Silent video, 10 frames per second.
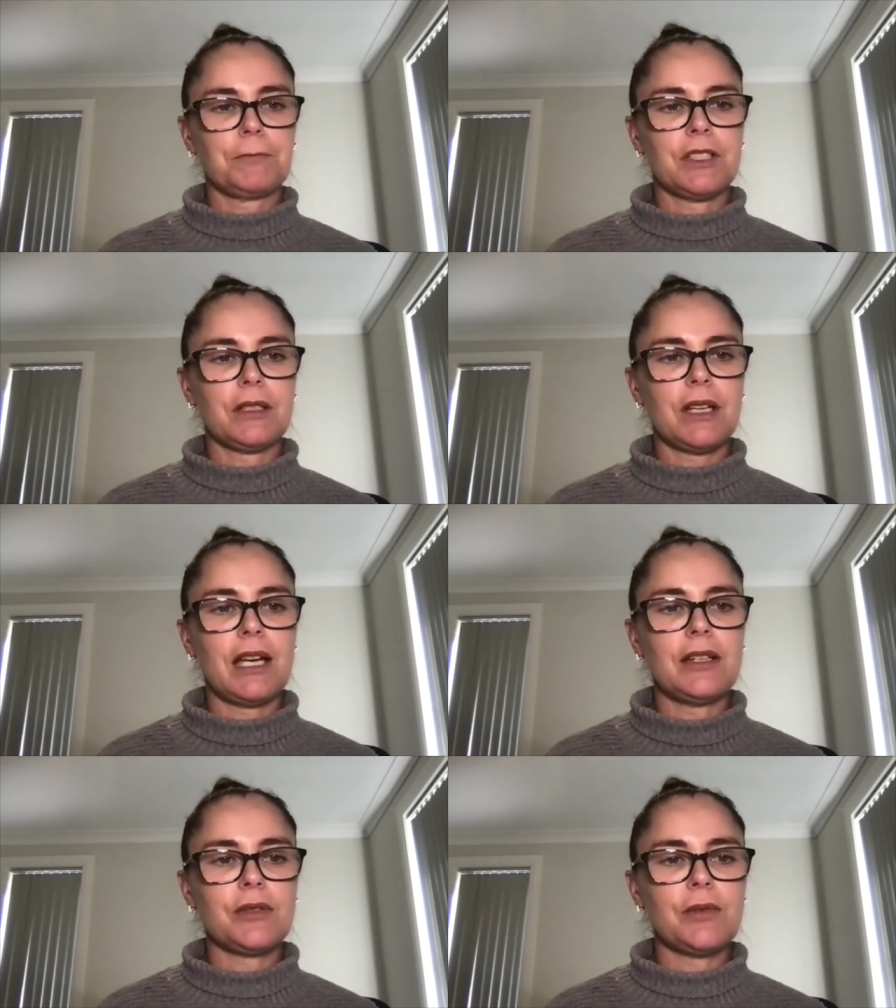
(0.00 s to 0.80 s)
Okay,
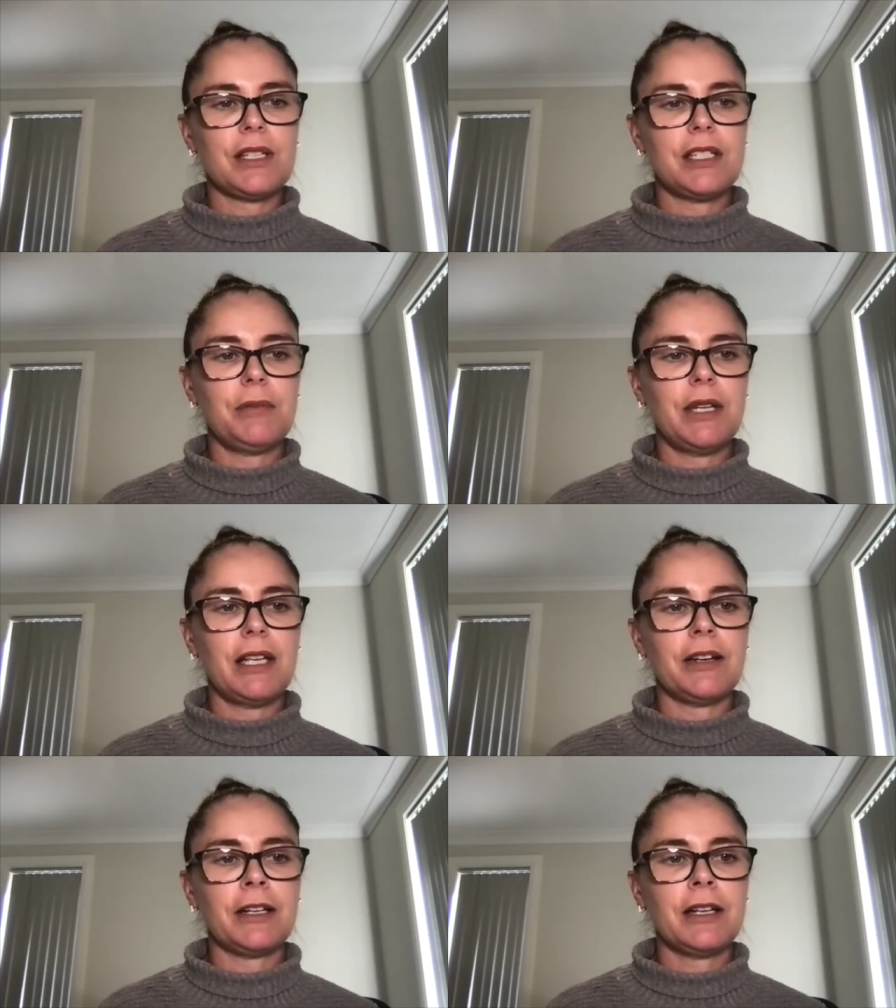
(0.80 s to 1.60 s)
just rest him near
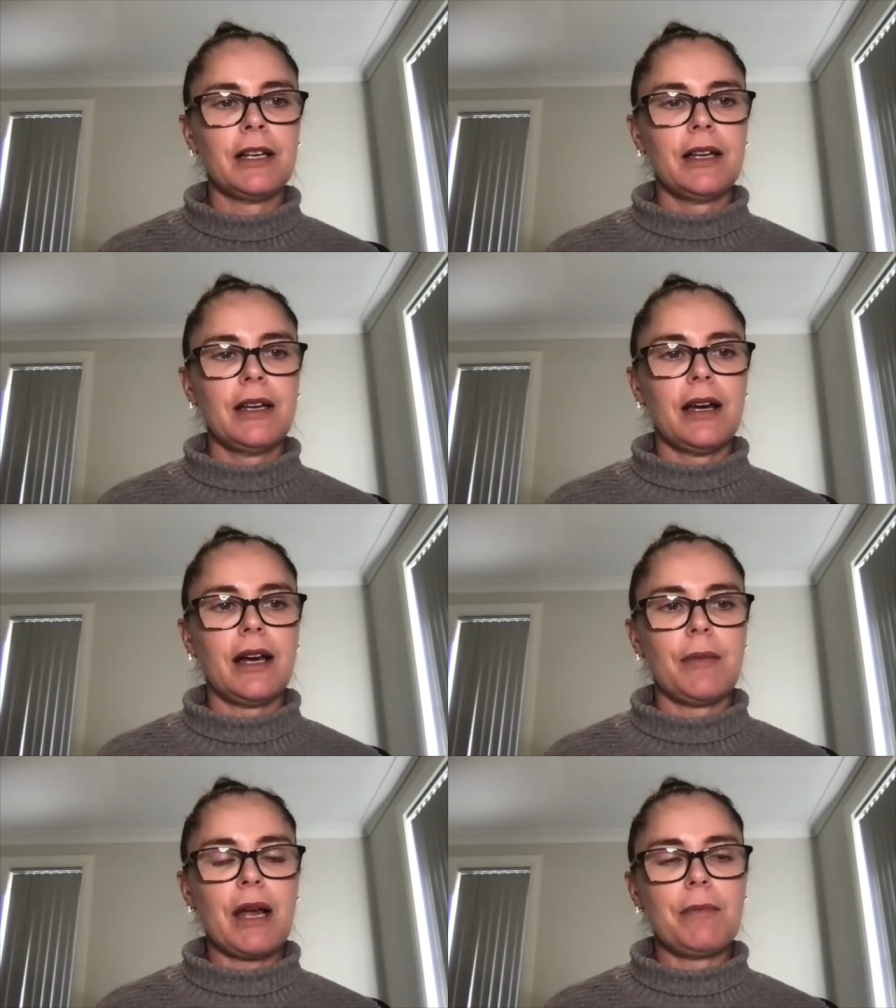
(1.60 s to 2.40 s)
it,
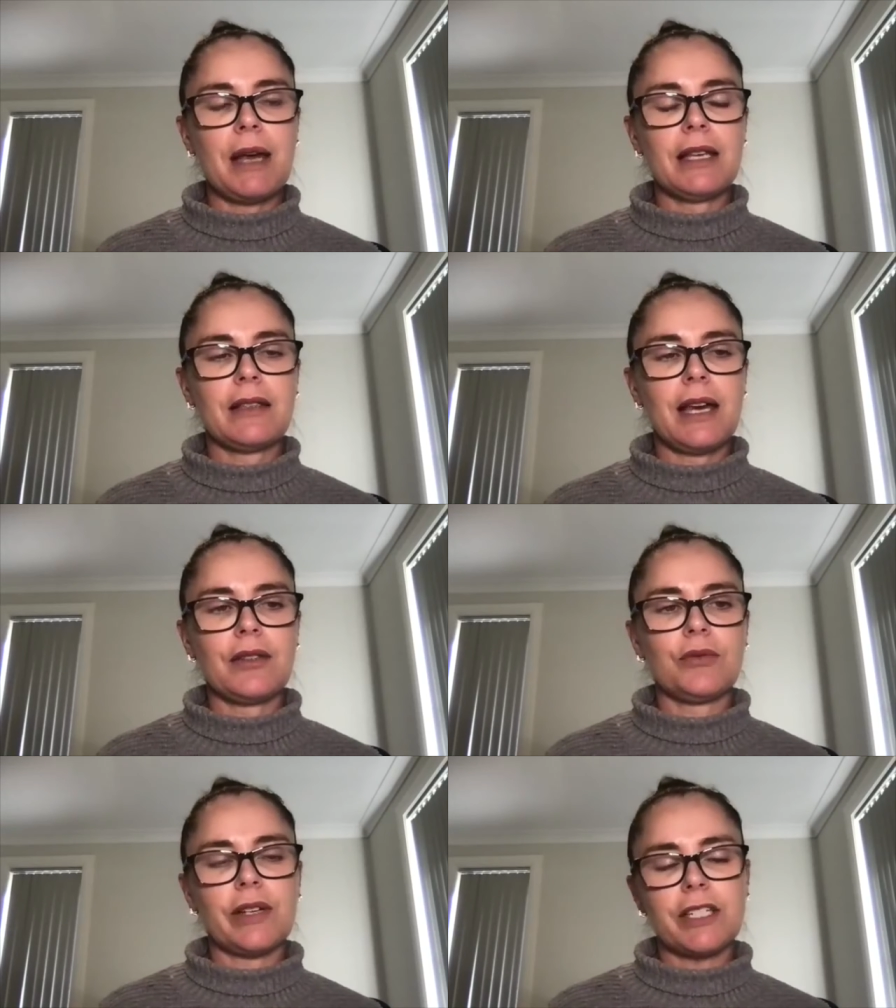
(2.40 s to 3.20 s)
and make
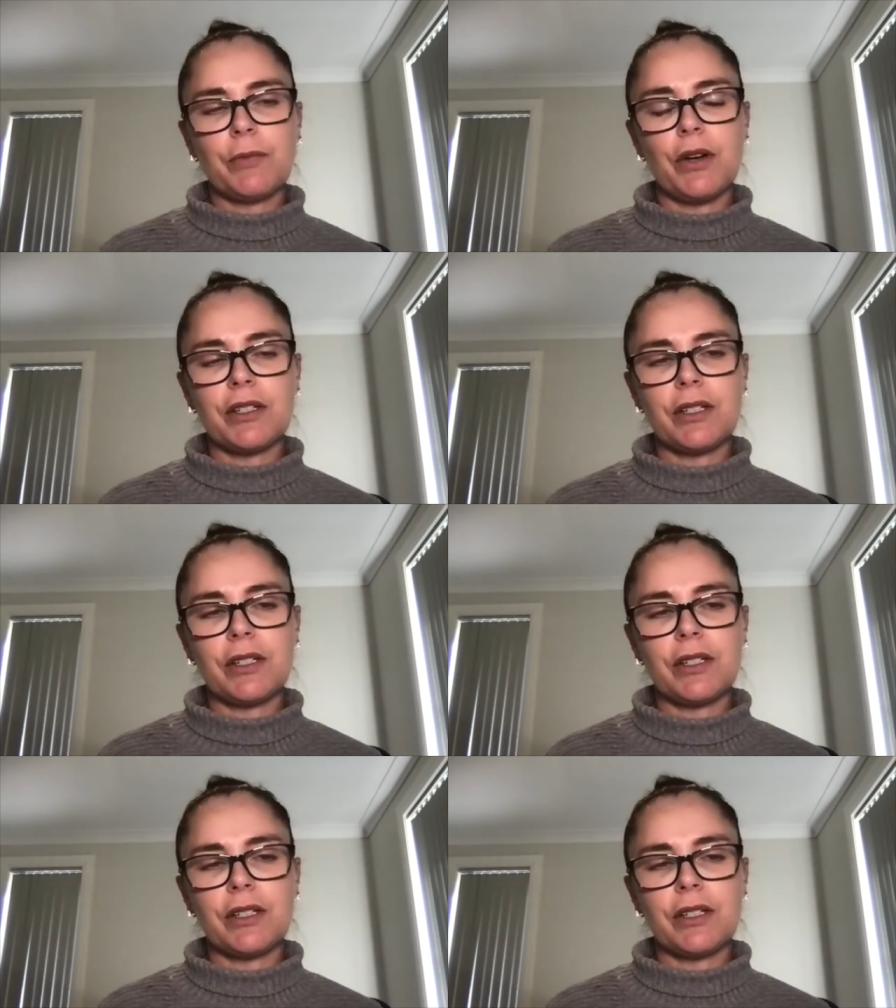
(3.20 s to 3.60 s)
that the rest spot.